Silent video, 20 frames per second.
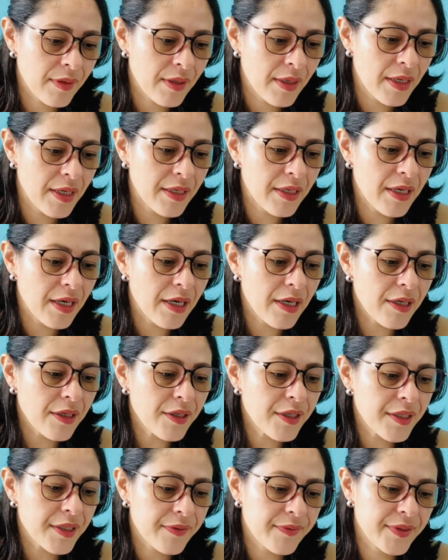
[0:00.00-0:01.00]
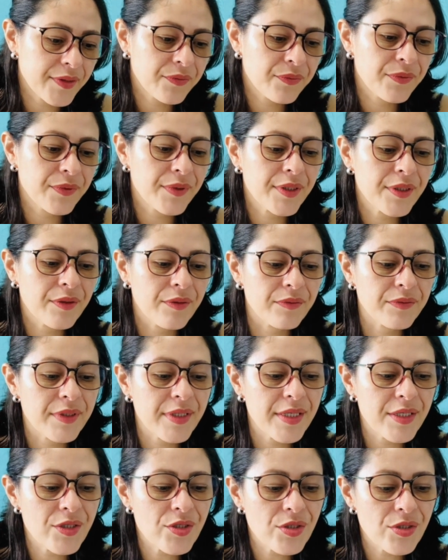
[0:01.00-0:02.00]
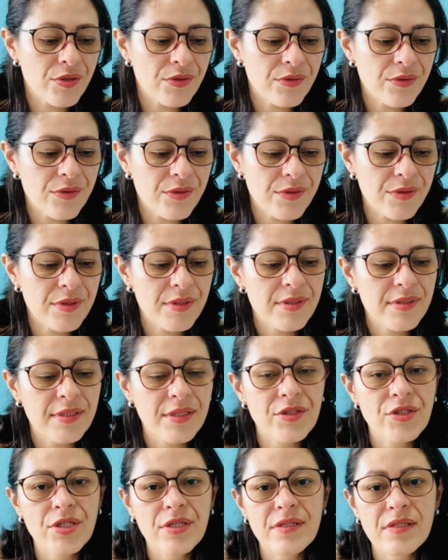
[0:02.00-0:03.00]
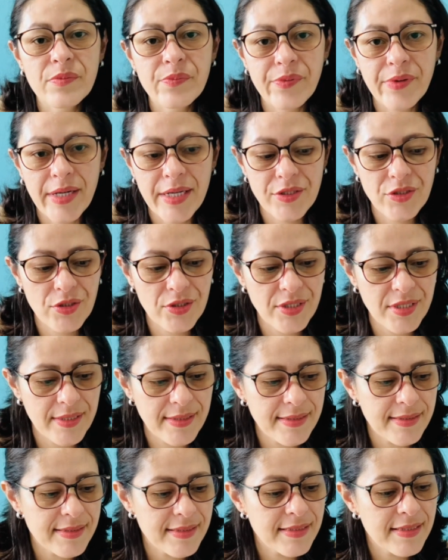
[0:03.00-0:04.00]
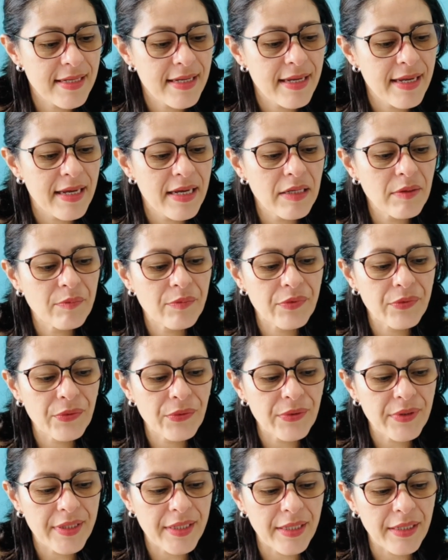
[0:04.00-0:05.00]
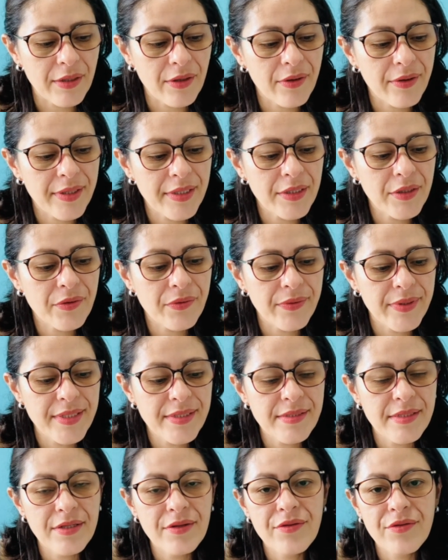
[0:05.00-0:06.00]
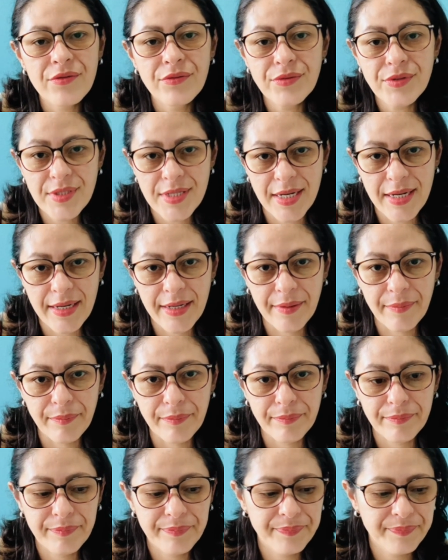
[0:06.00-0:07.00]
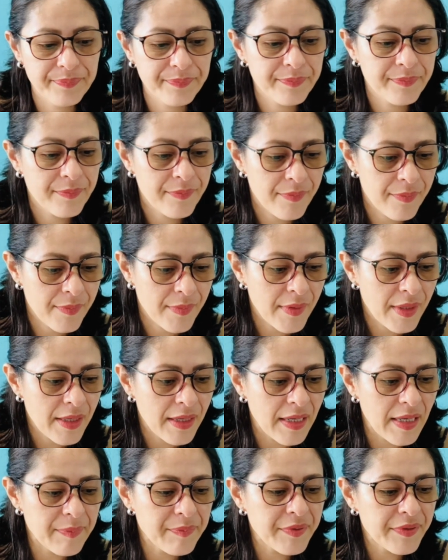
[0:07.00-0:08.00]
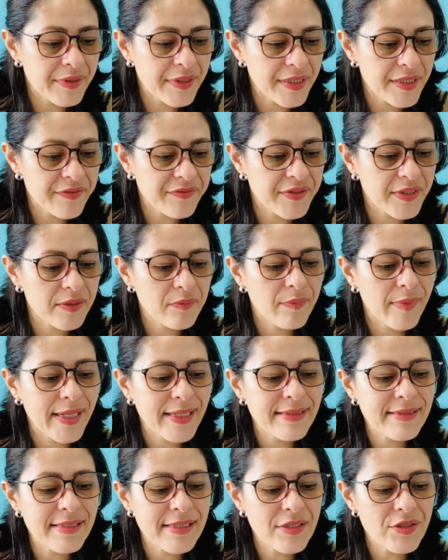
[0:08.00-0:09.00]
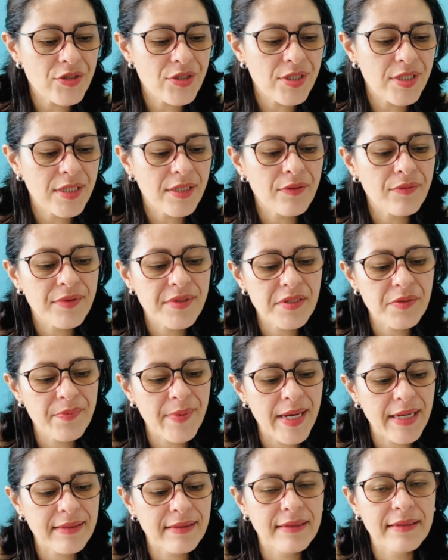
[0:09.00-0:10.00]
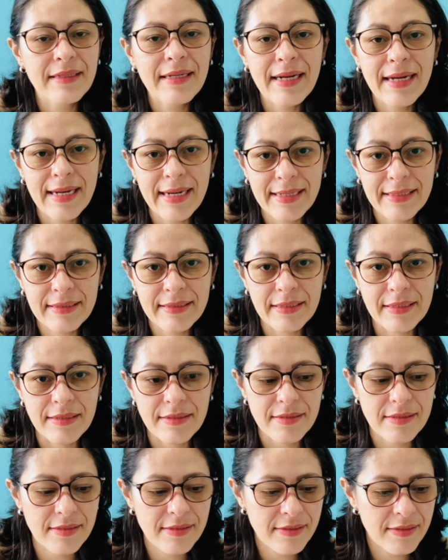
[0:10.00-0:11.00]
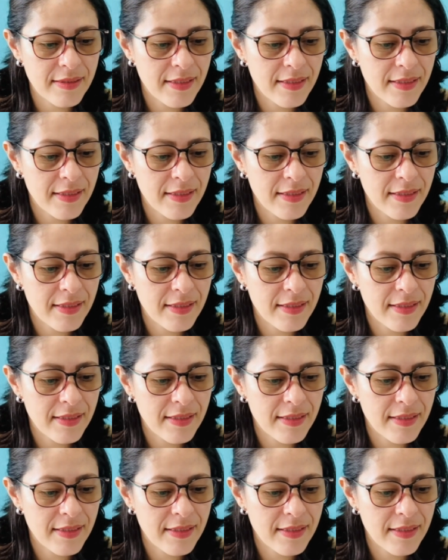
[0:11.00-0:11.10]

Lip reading: In our current world, issues such as prejudice and bullying are increasing through time. I believe that by teaching respect and kindness,